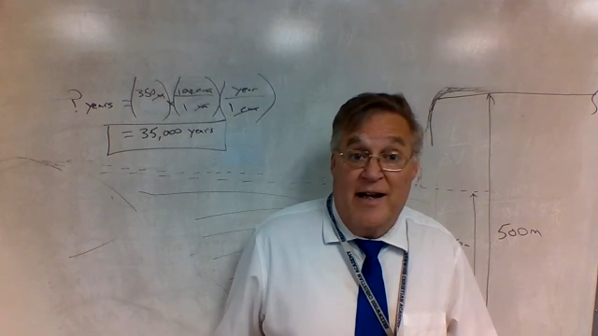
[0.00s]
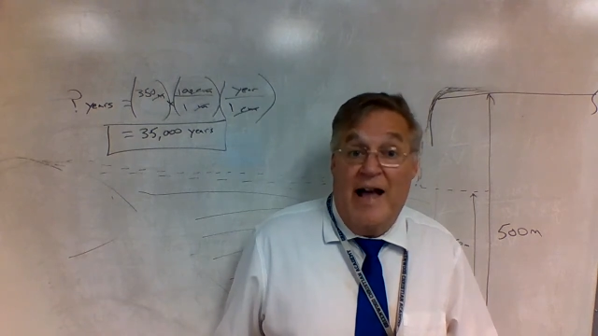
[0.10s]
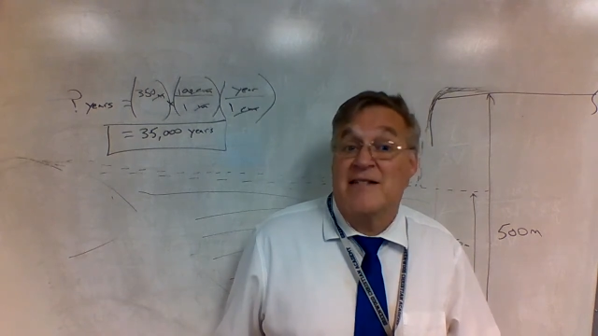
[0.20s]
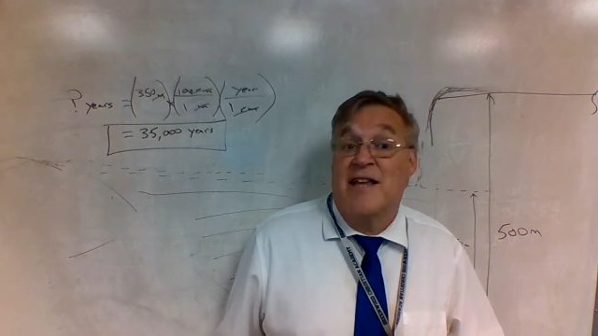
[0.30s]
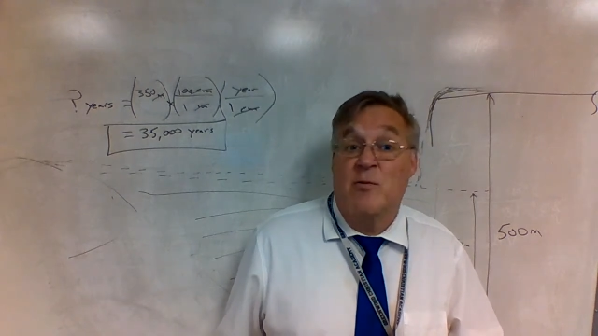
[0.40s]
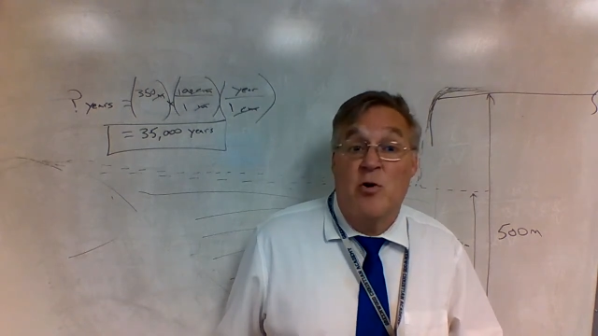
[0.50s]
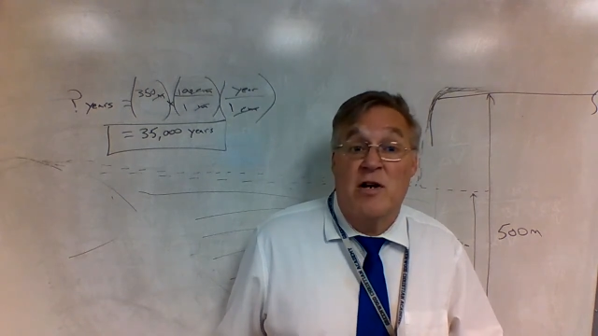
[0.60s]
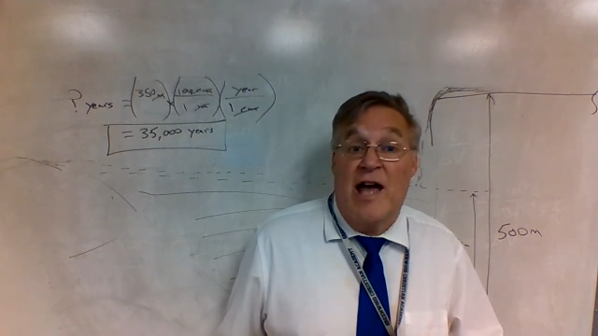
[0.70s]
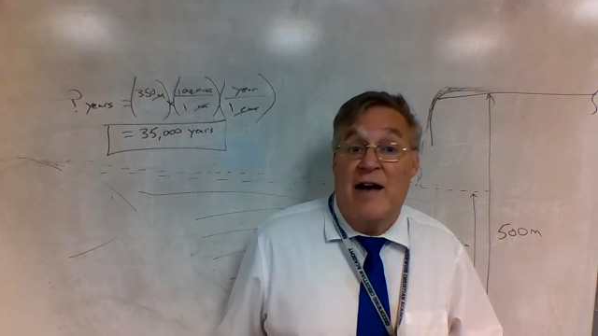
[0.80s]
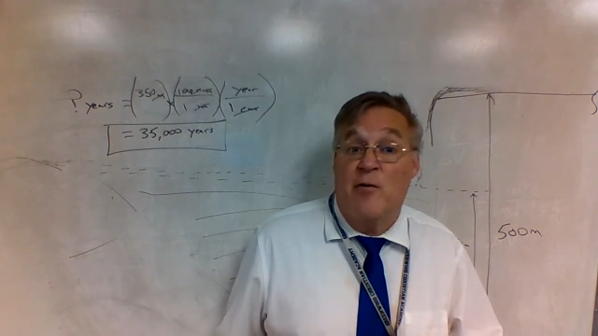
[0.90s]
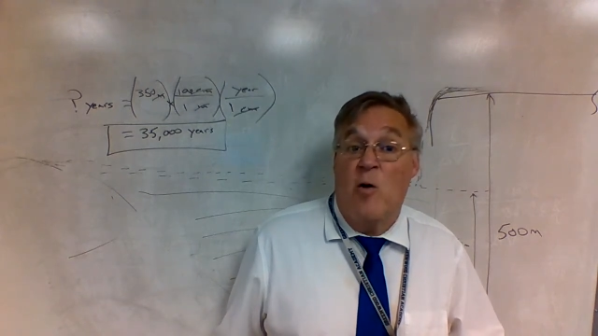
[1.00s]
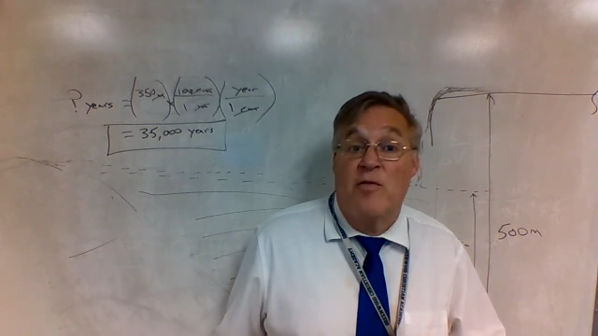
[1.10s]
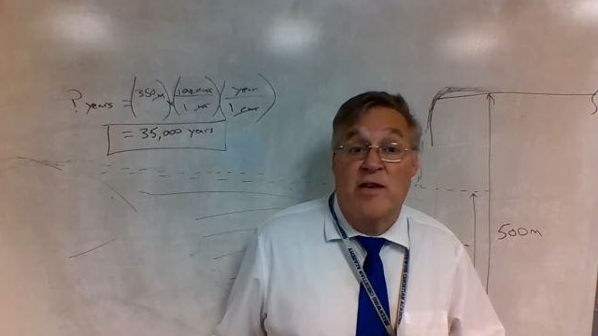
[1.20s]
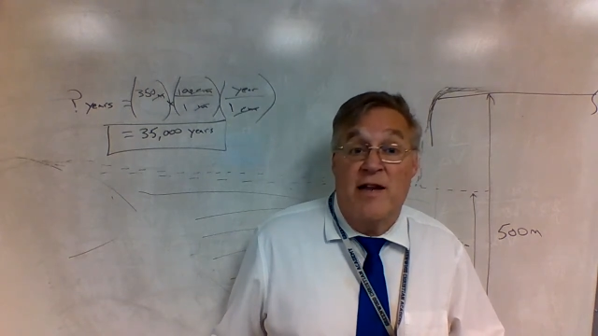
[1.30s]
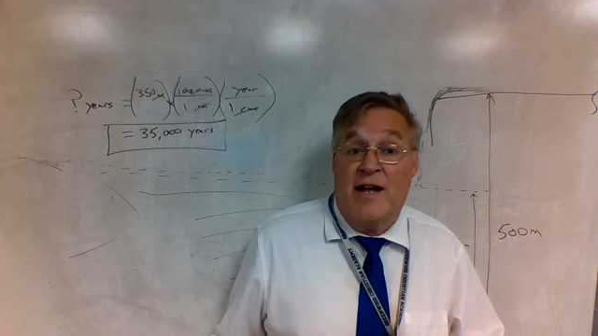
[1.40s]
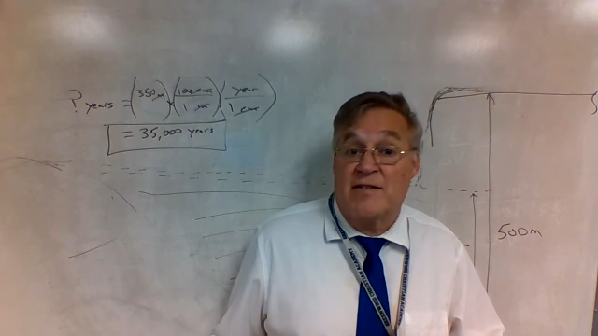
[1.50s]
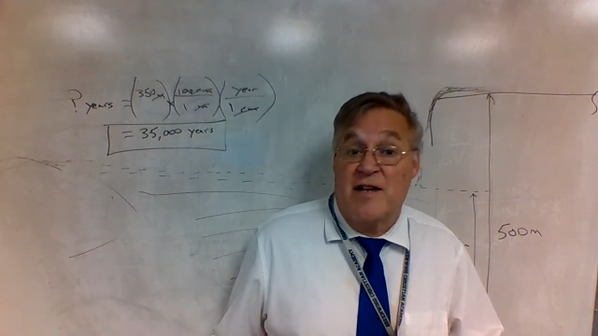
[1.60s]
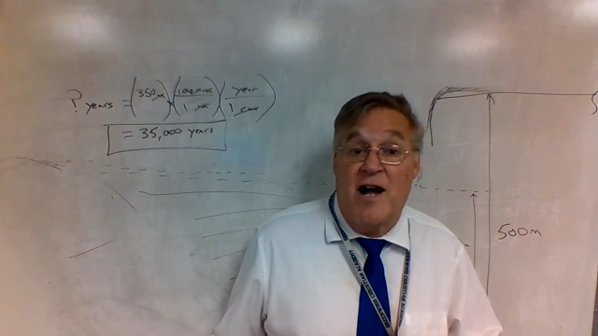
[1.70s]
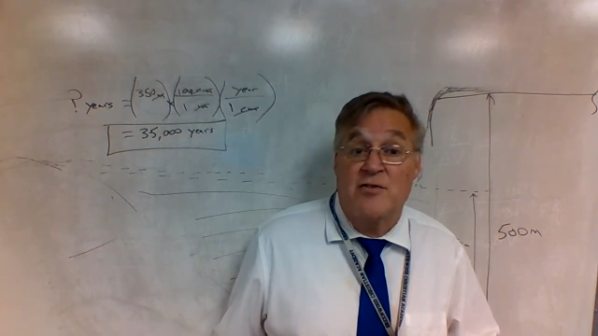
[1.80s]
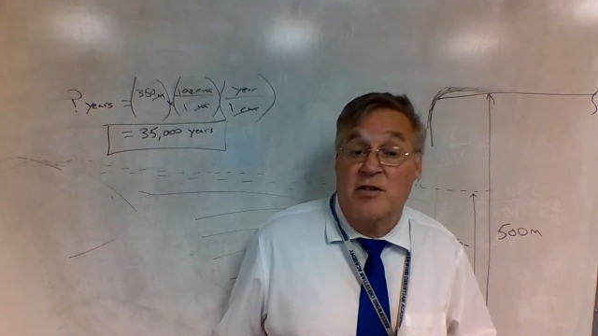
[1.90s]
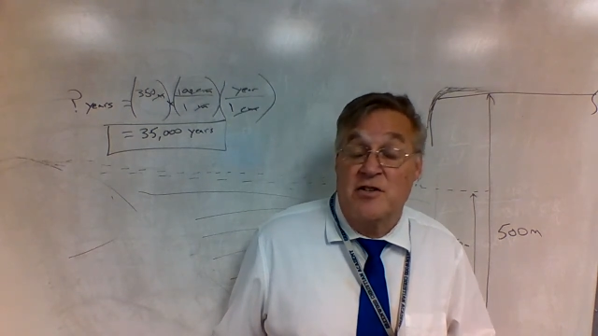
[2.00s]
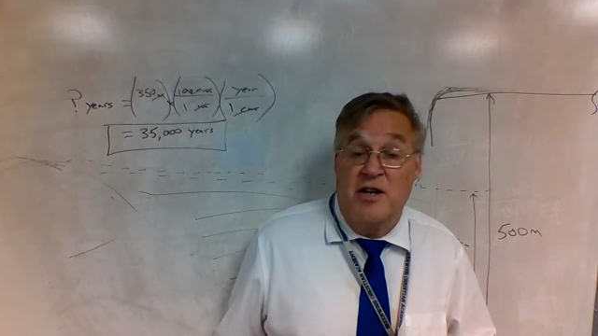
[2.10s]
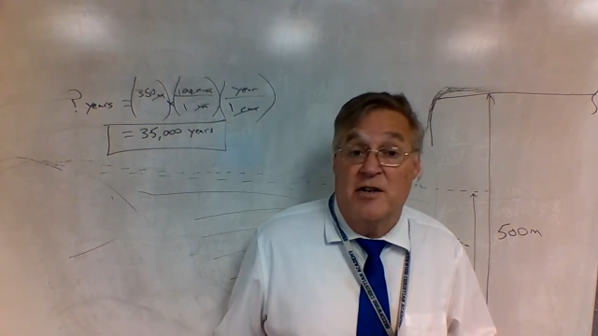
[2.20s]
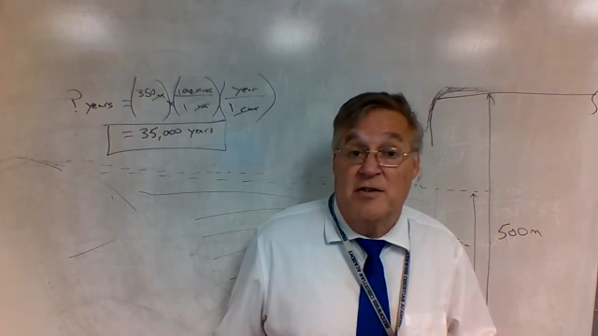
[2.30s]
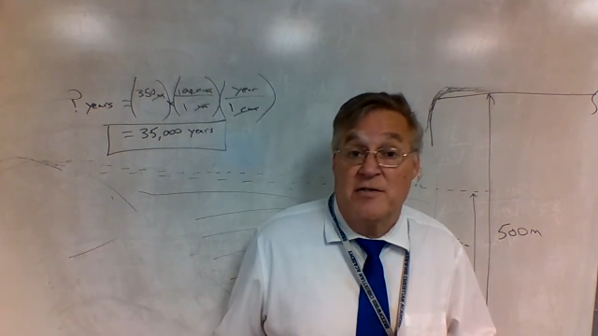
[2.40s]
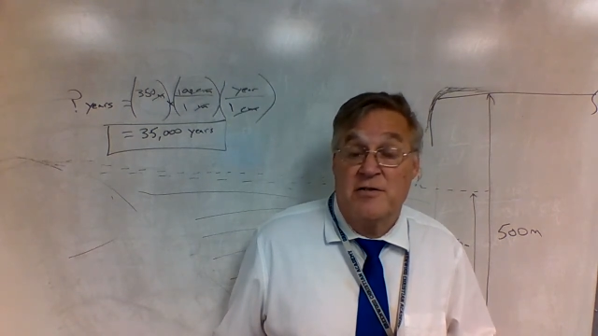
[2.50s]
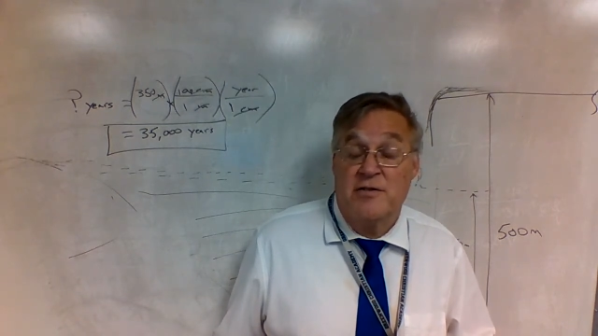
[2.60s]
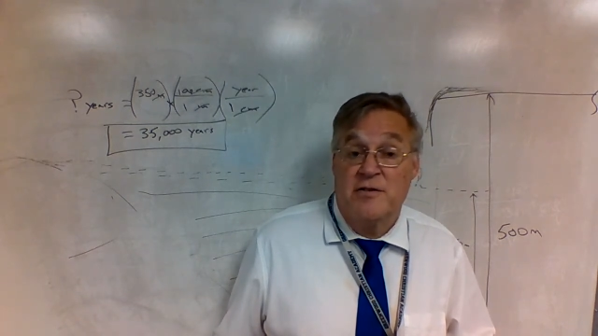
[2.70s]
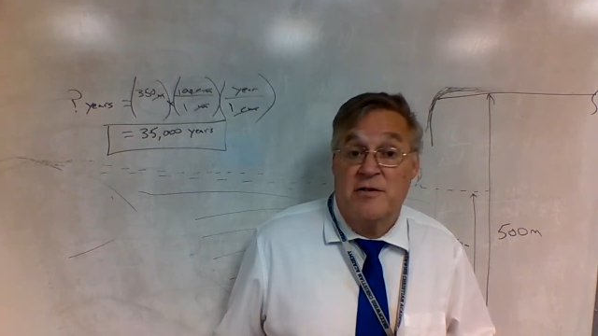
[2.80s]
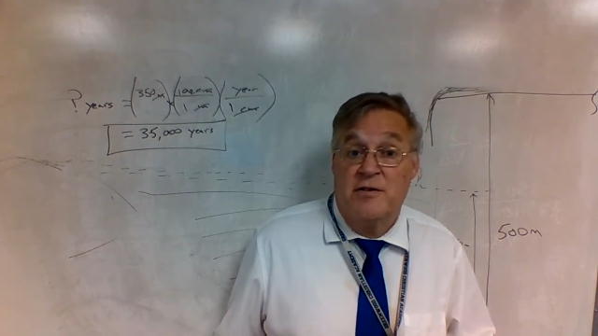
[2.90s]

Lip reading: as they would have over the next 100 years.